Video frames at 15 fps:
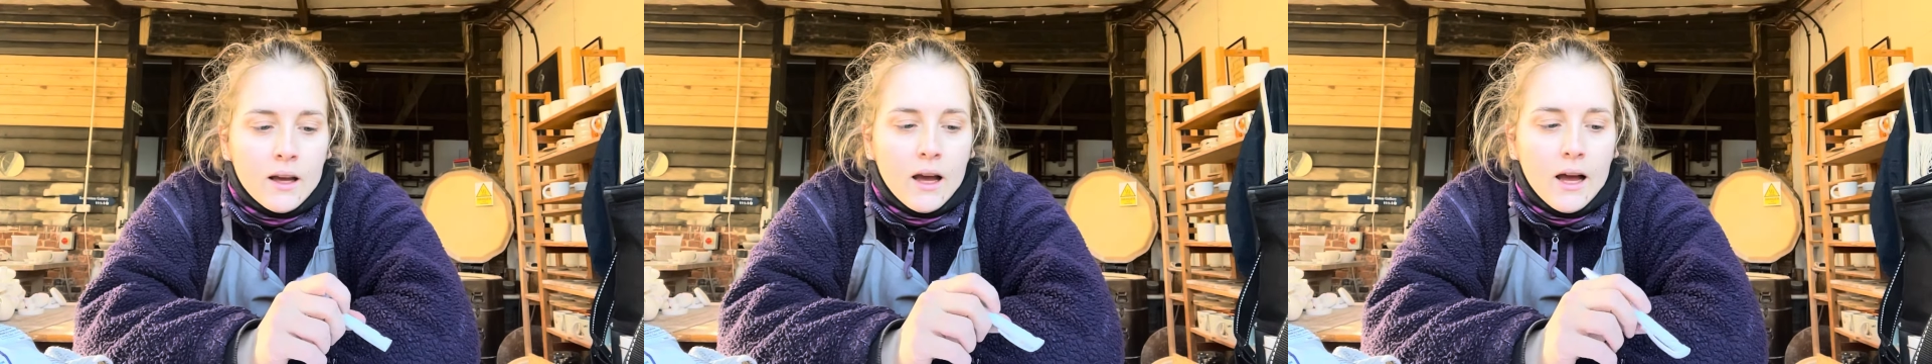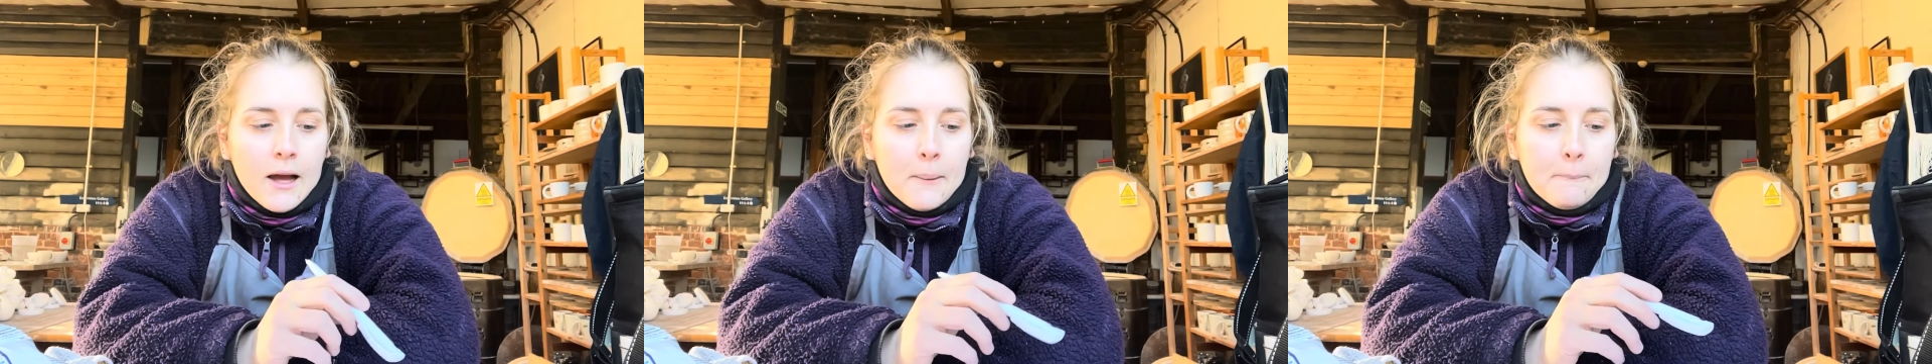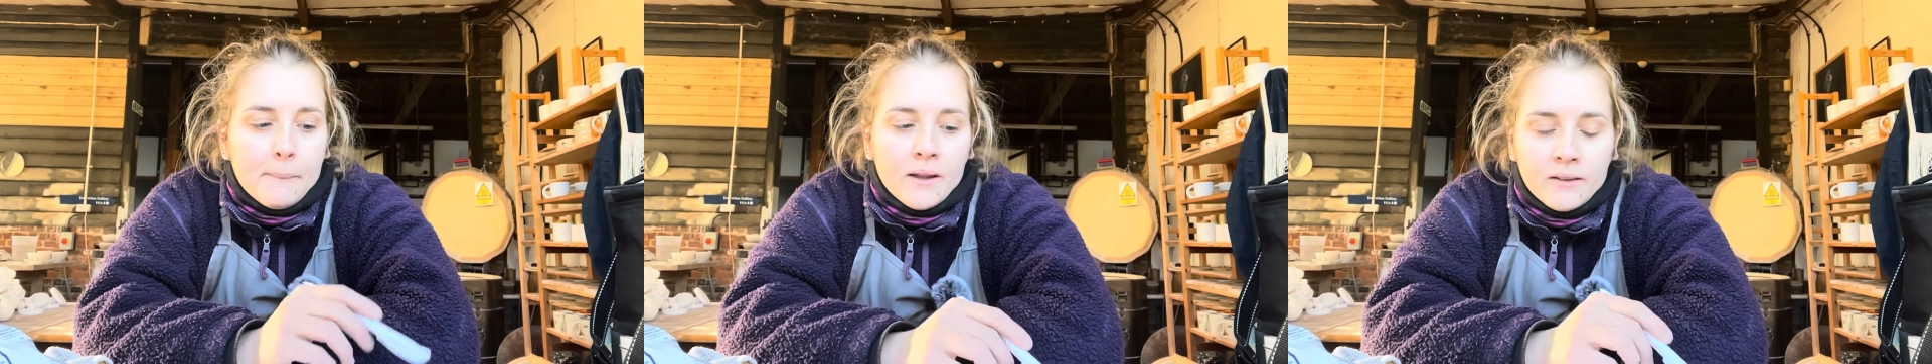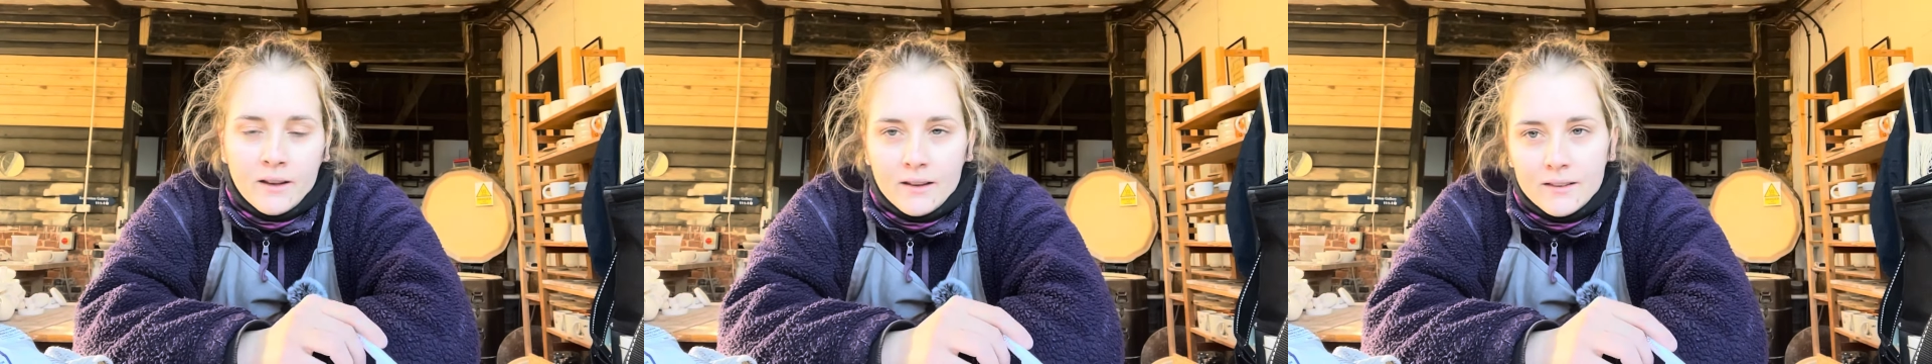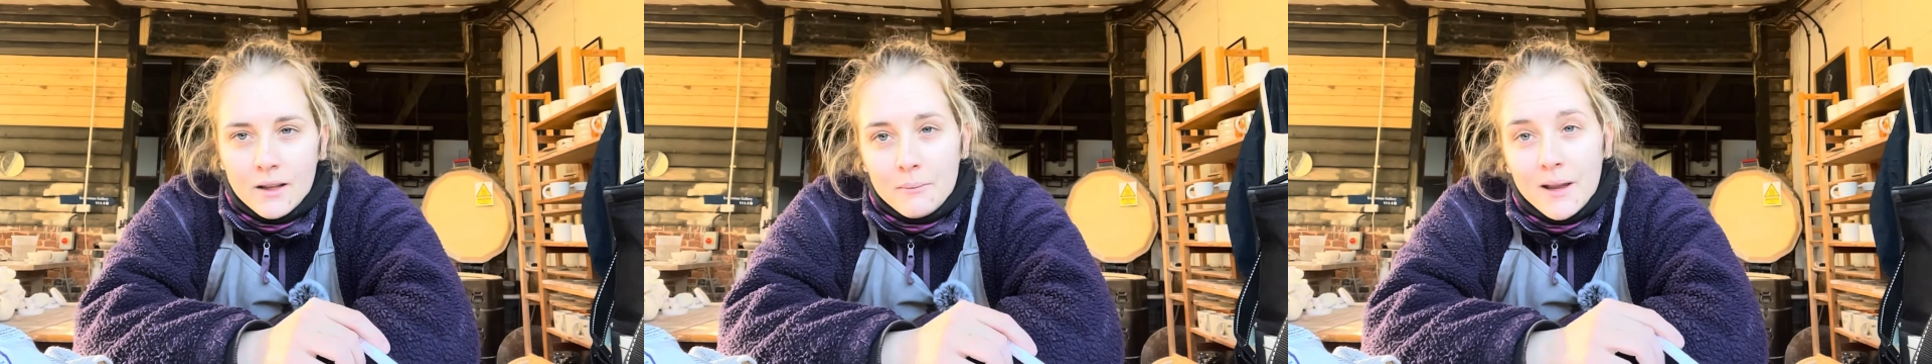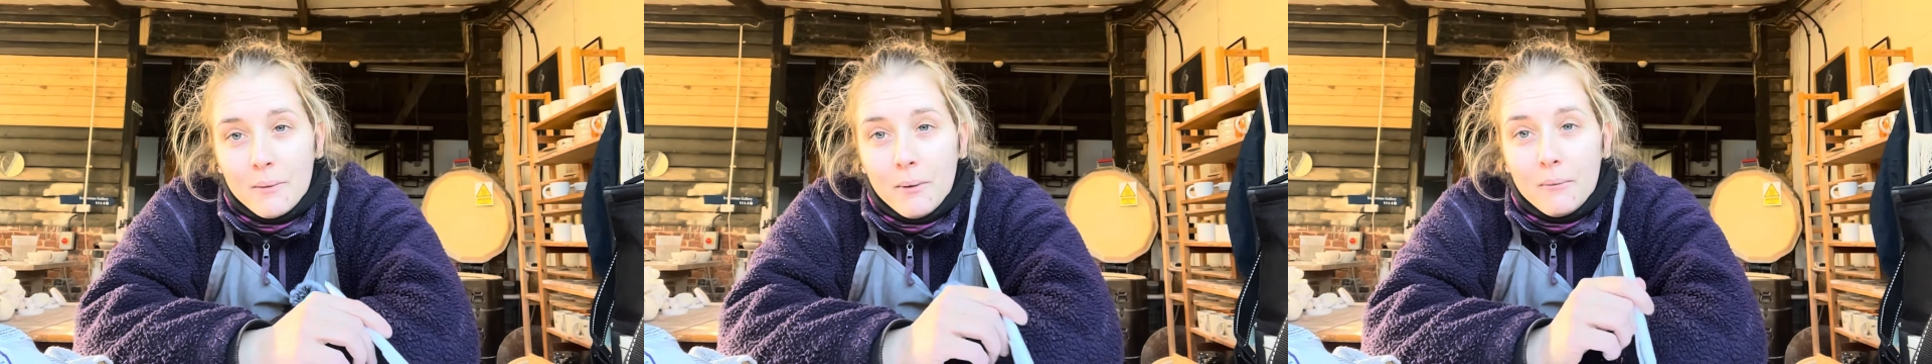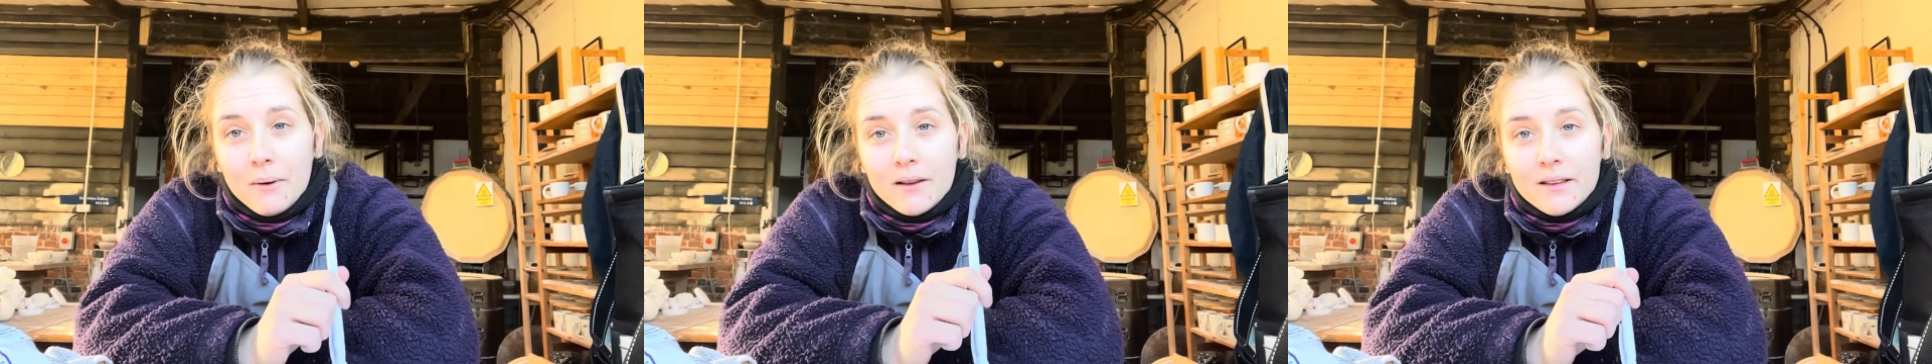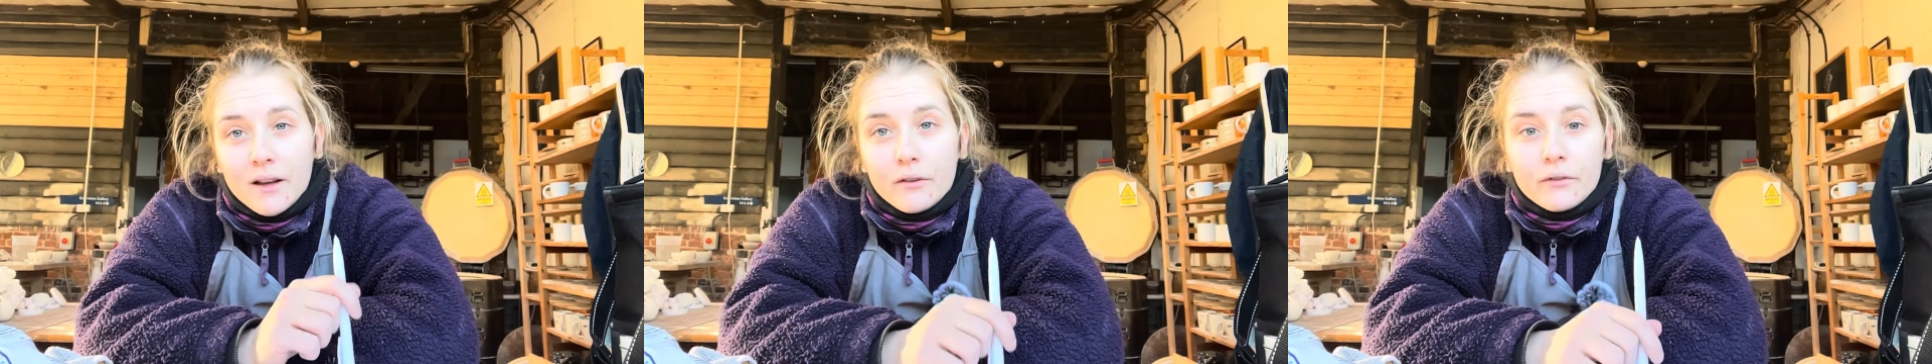Mondays I'm here by
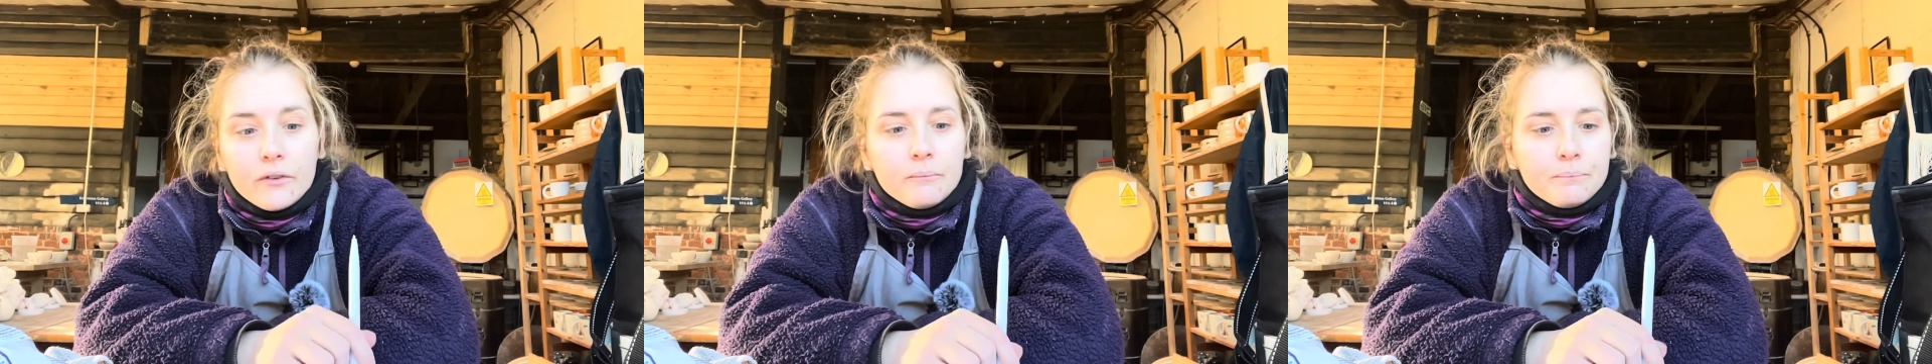myself.